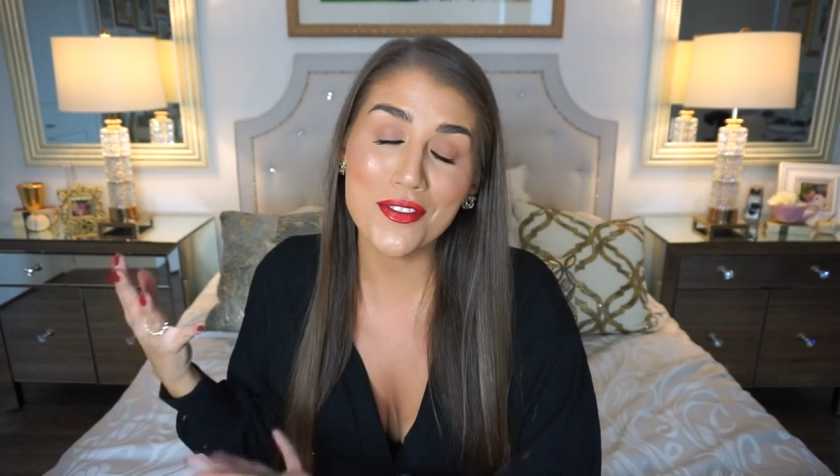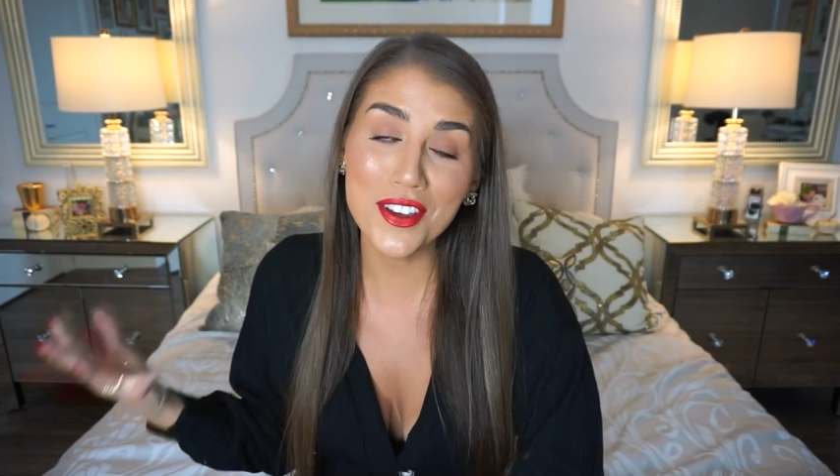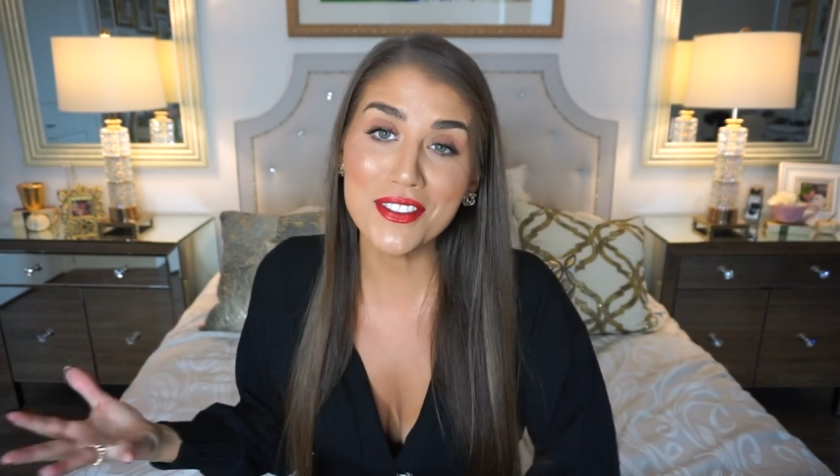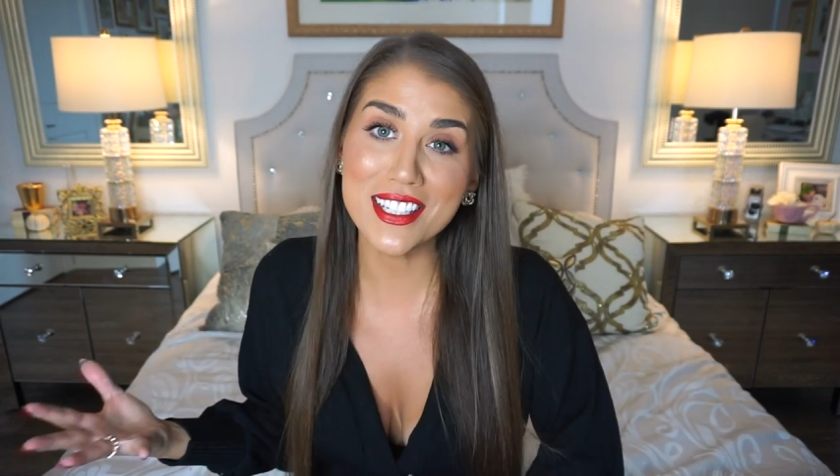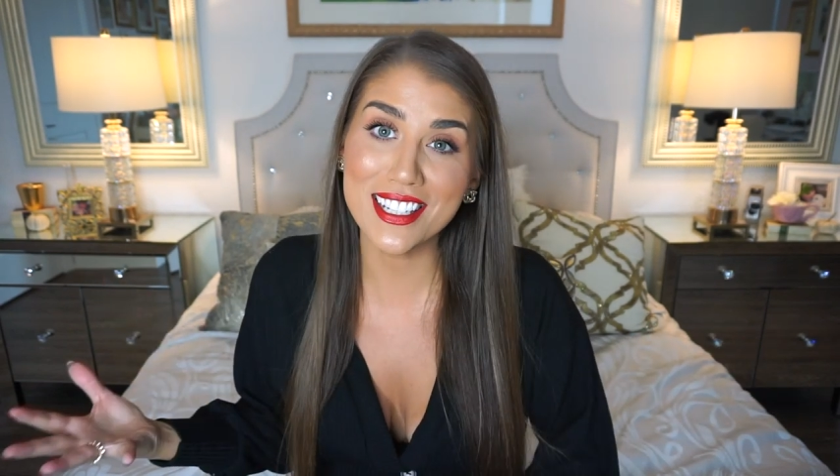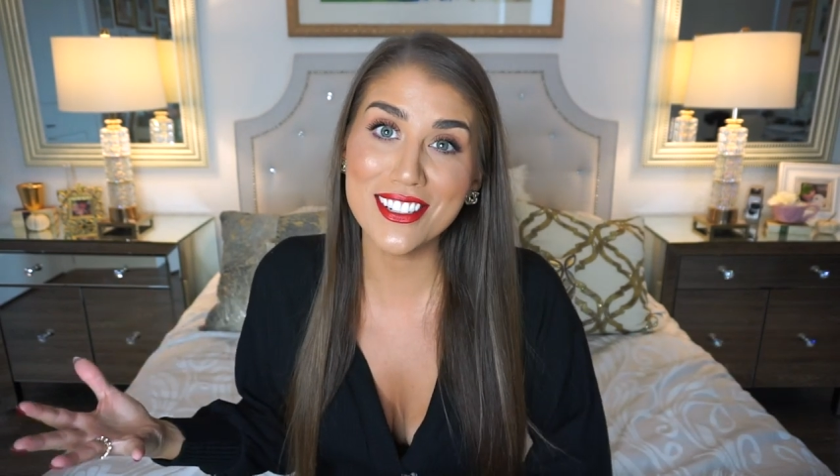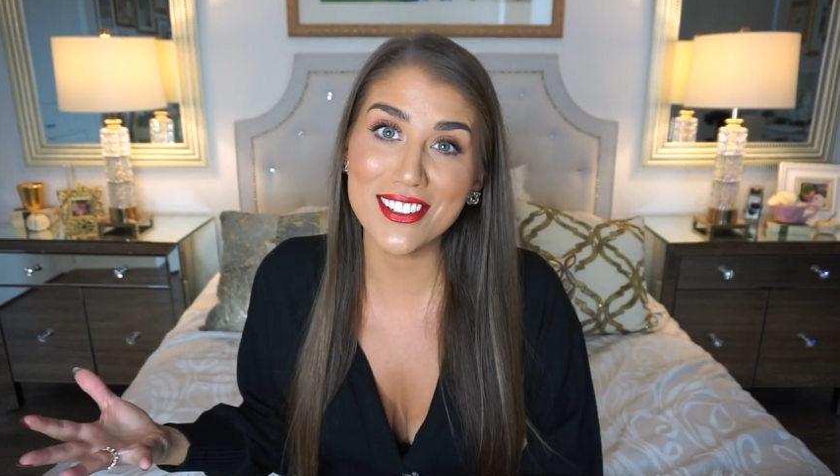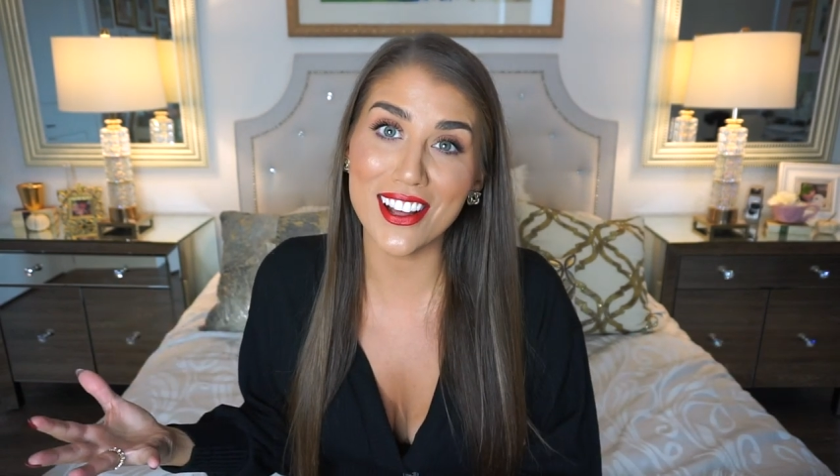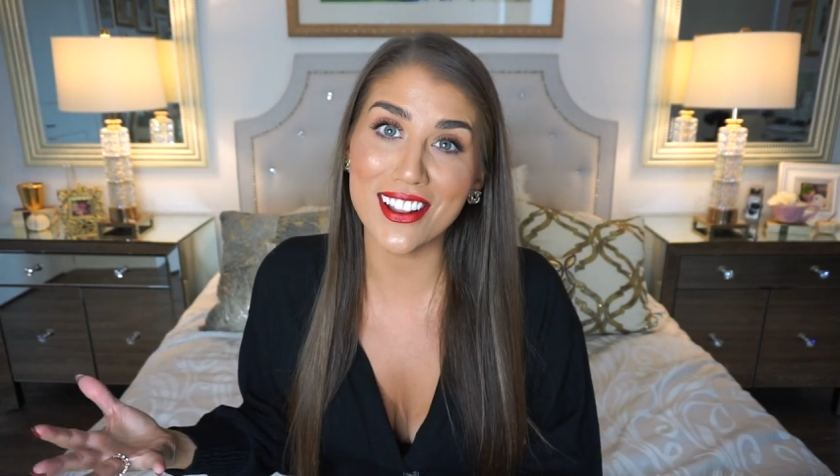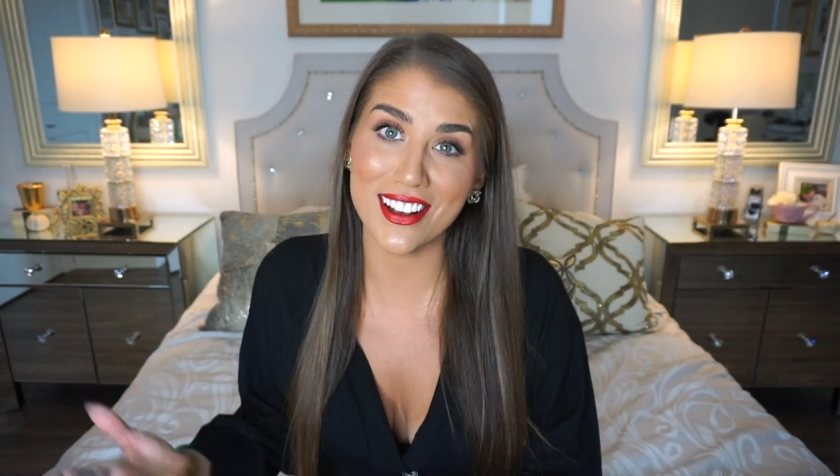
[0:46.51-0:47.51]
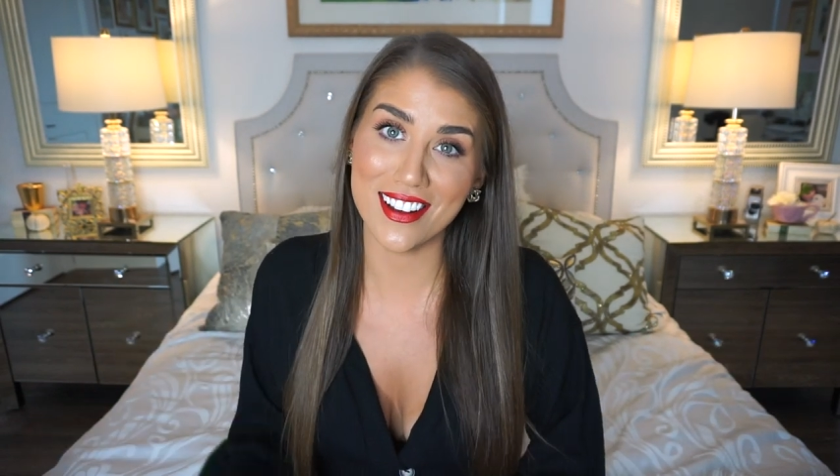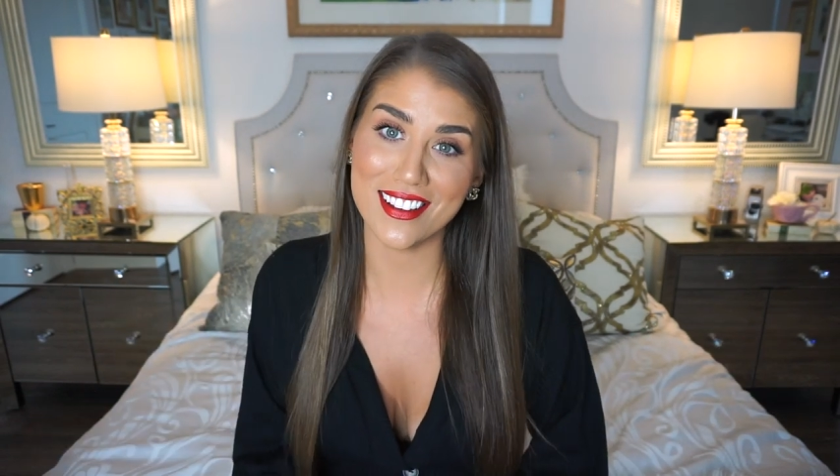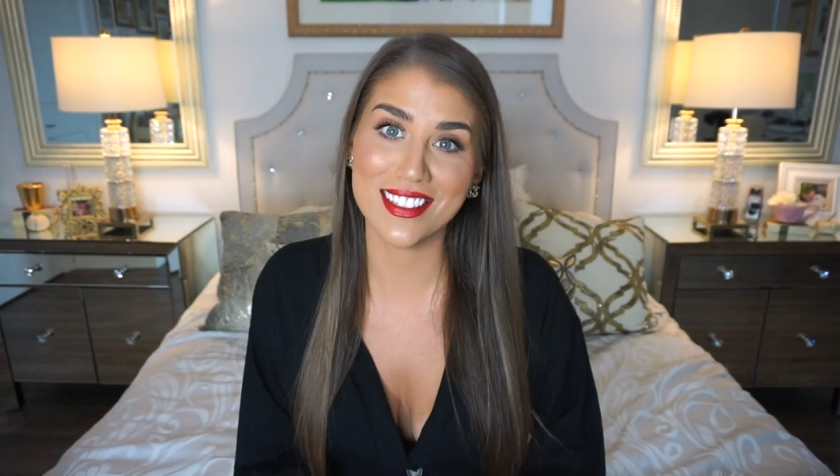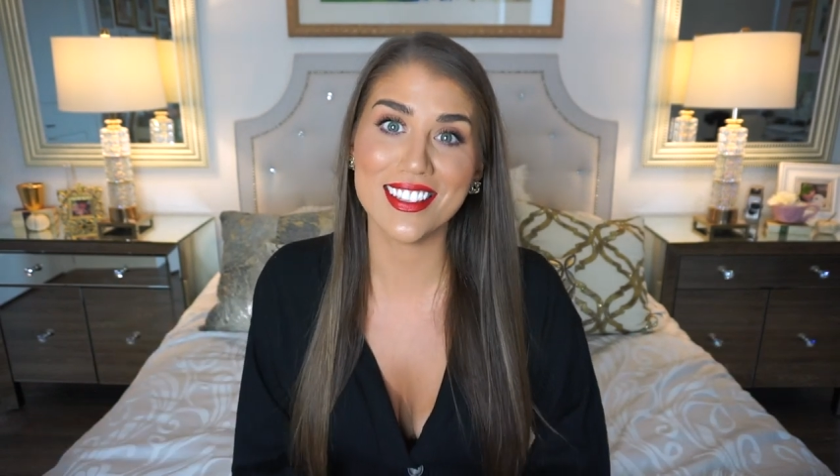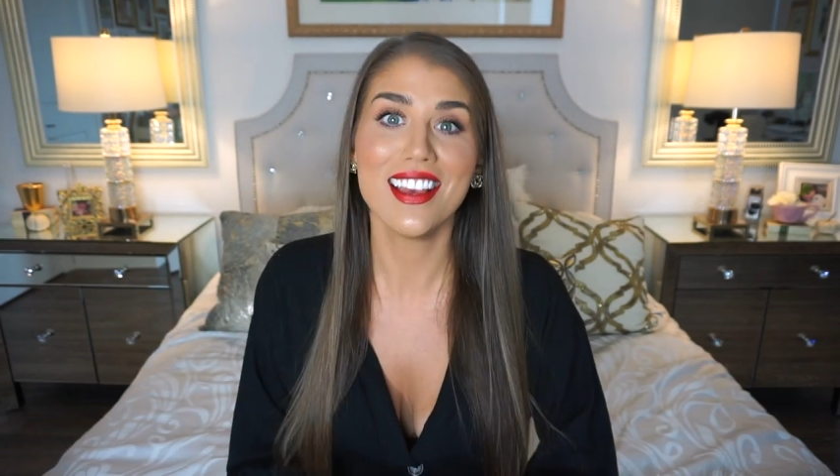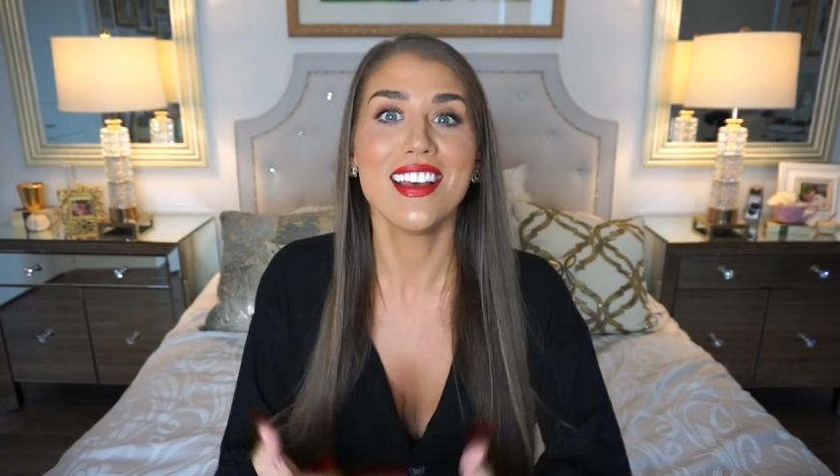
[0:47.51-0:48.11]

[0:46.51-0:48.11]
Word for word: $15.